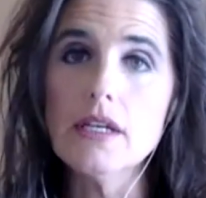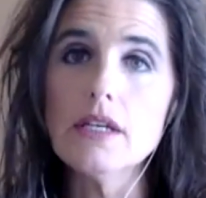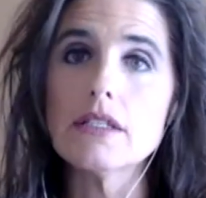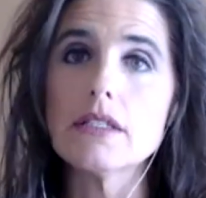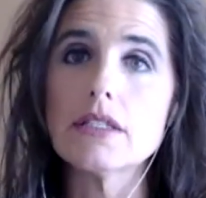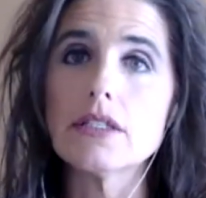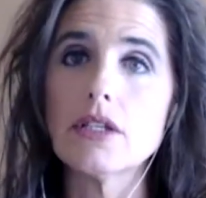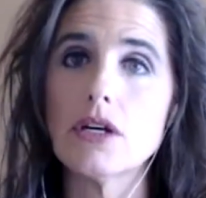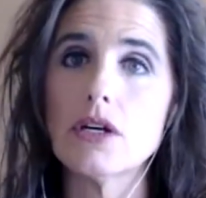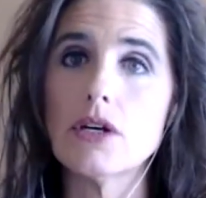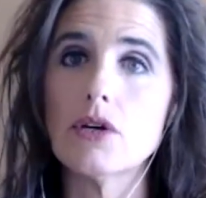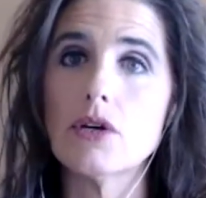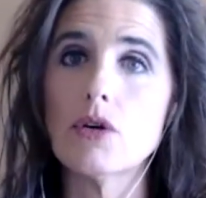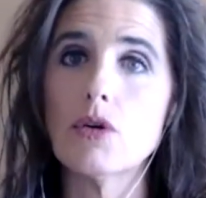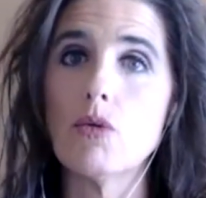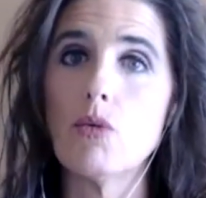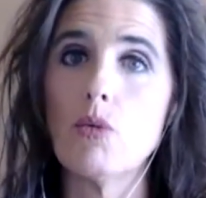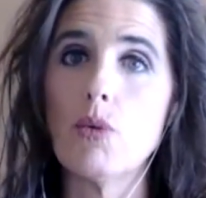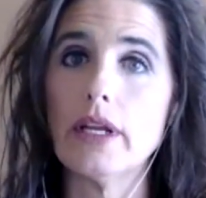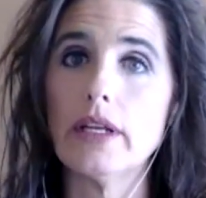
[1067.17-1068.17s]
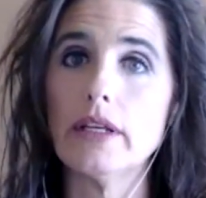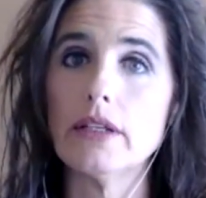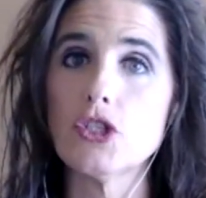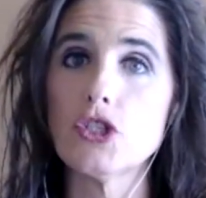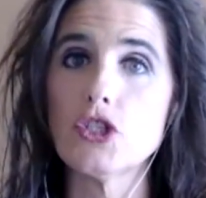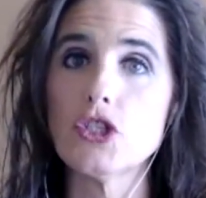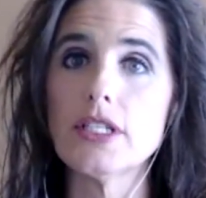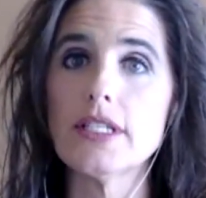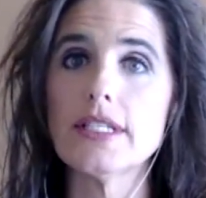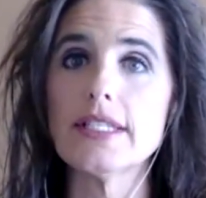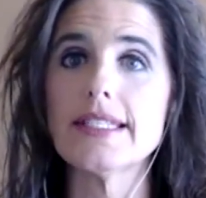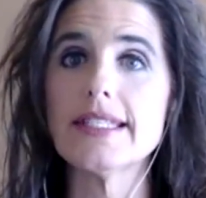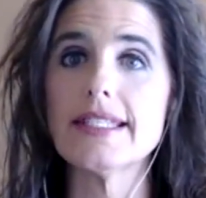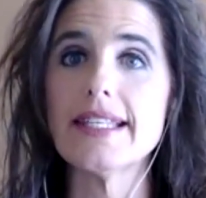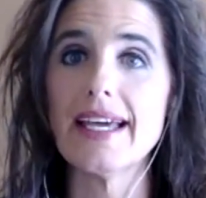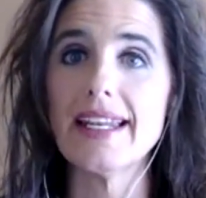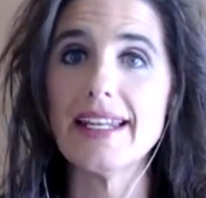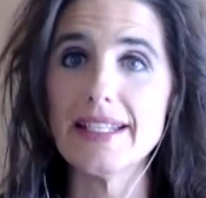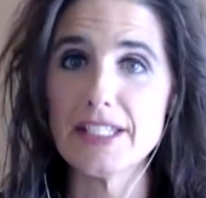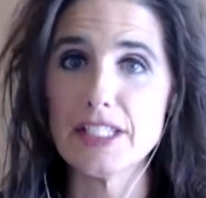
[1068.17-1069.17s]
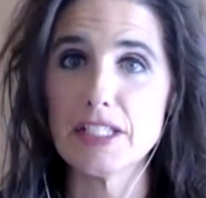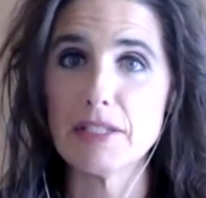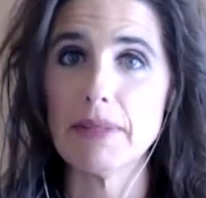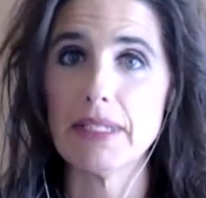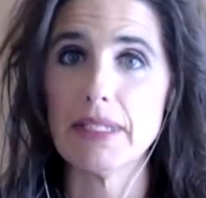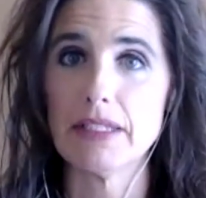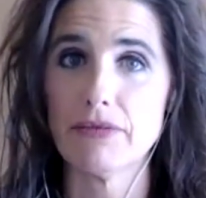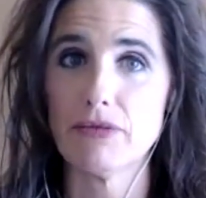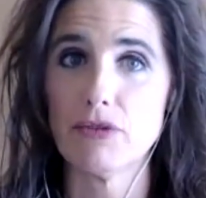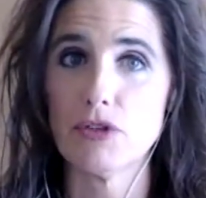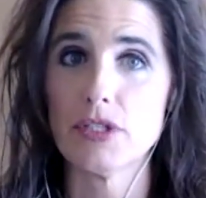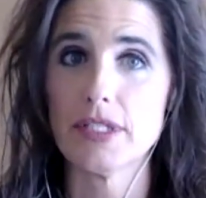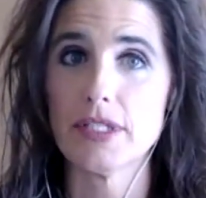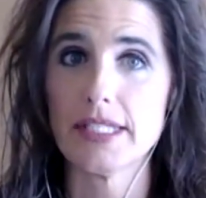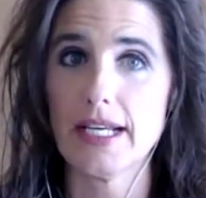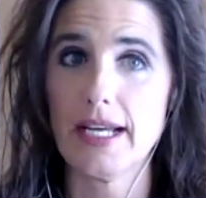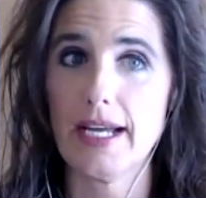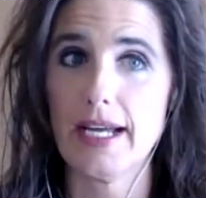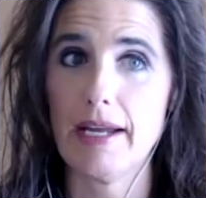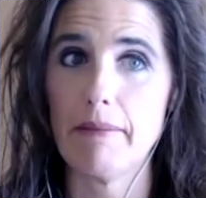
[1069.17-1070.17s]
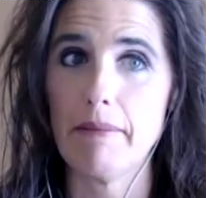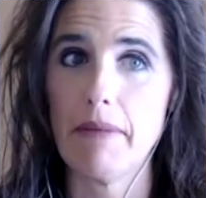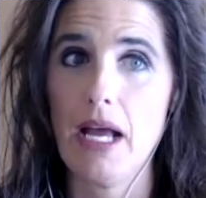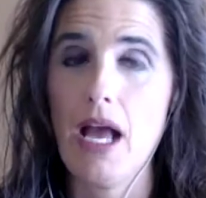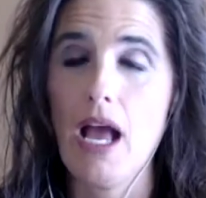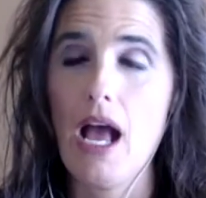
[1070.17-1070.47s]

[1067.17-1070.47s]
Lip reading: So when she said it to me the first time,